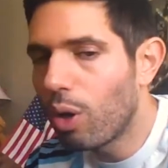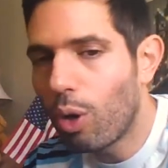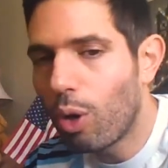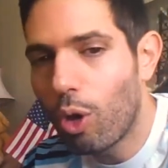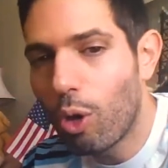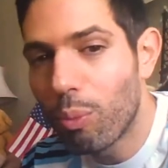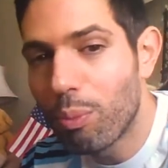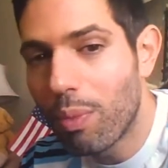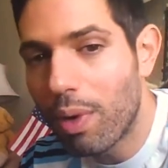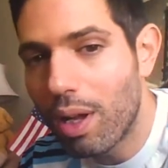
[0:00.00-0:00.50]
A
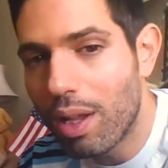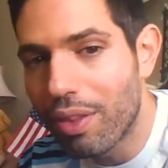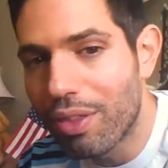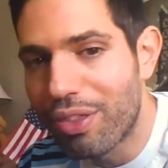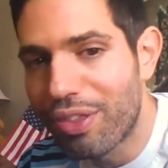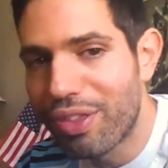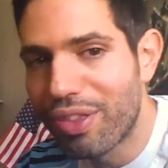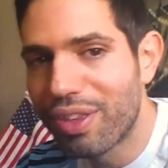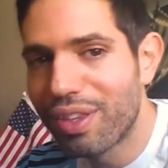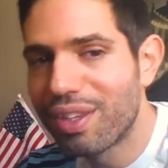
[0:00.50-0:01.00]
whole
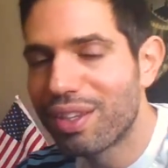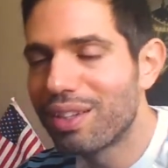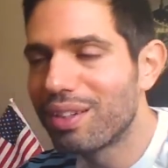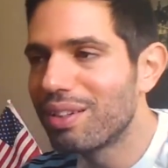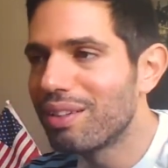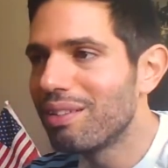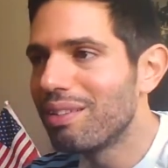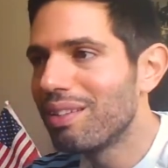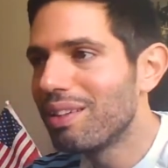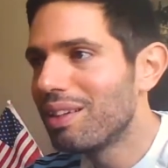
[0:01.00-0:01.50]
month
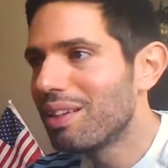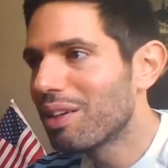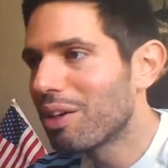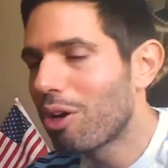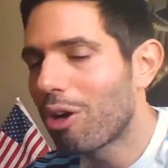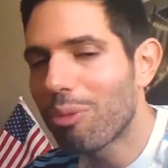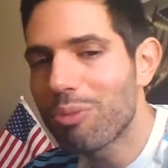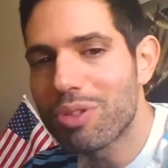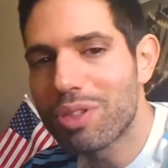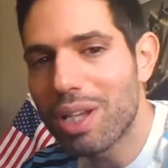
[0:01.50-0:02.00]

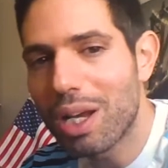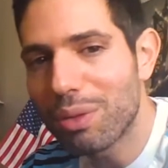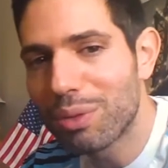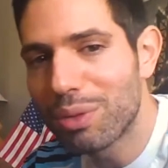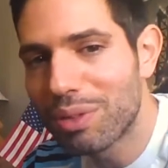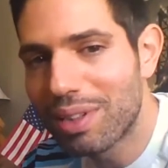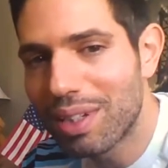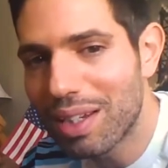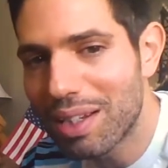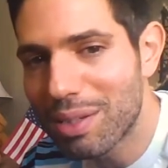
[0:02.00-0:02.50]
comes down
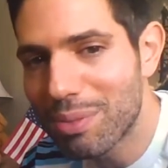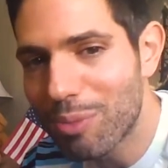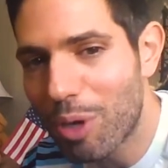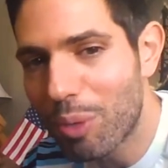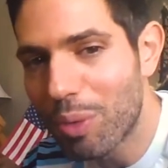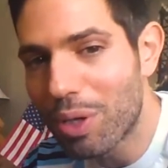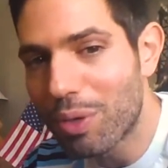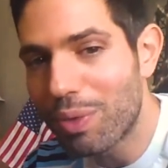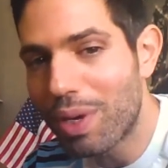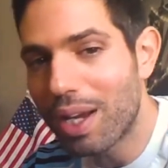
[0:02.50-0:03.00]
to this
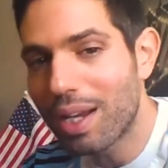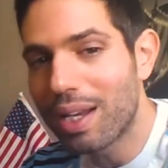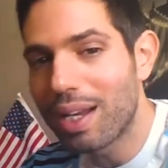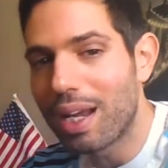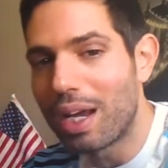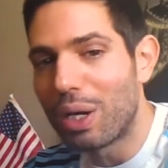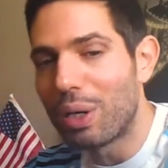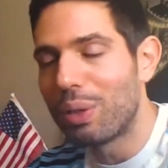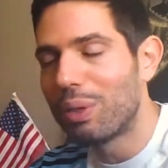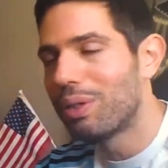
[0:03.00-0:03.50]
moment right
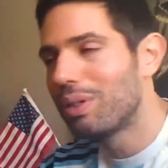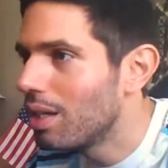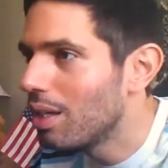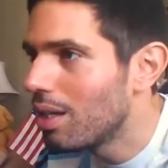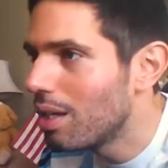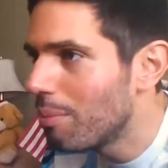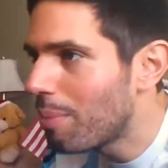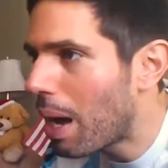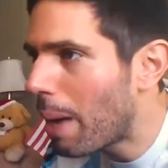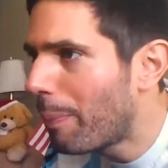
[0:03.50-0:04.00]
now.
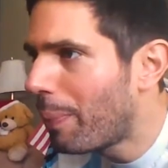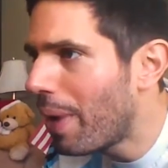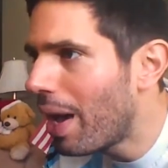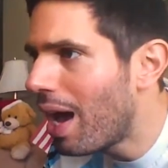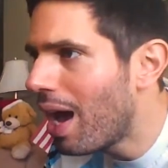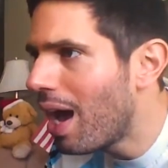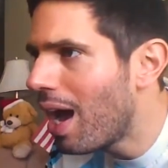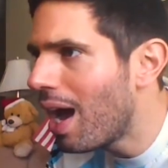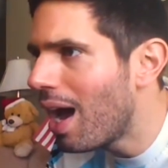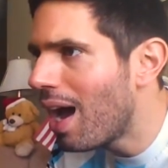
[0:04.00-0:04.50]

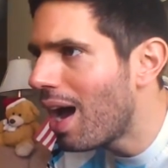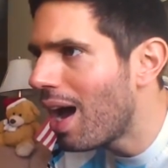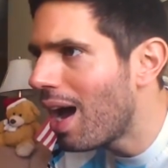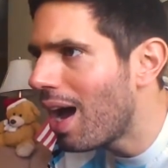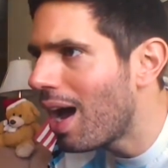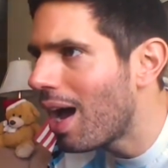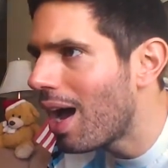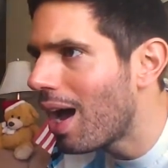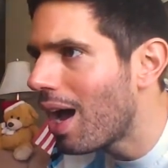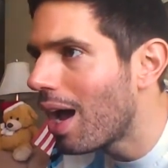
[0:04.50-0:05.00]

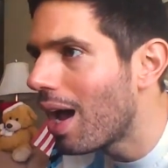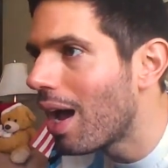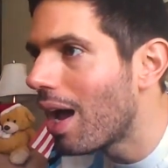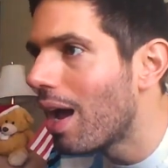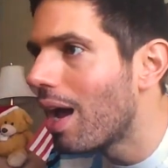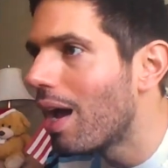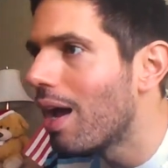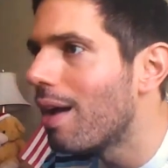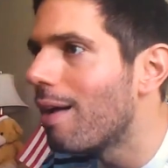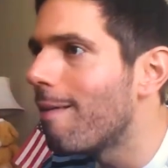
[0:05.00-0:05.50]

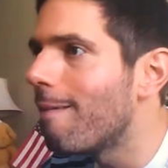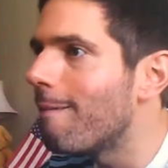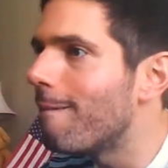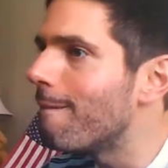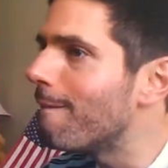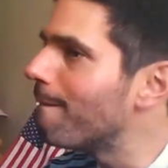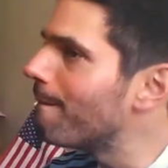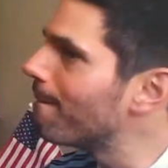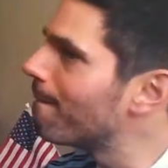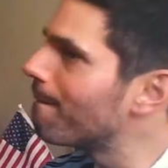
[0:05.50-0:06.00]

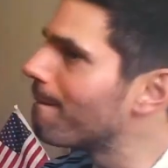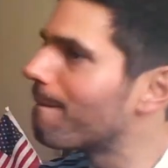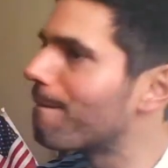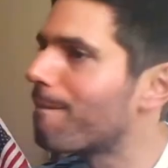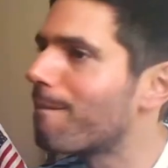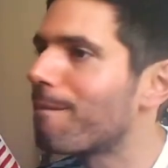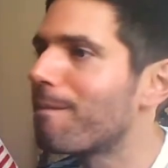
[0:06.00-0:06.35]
Mbappe!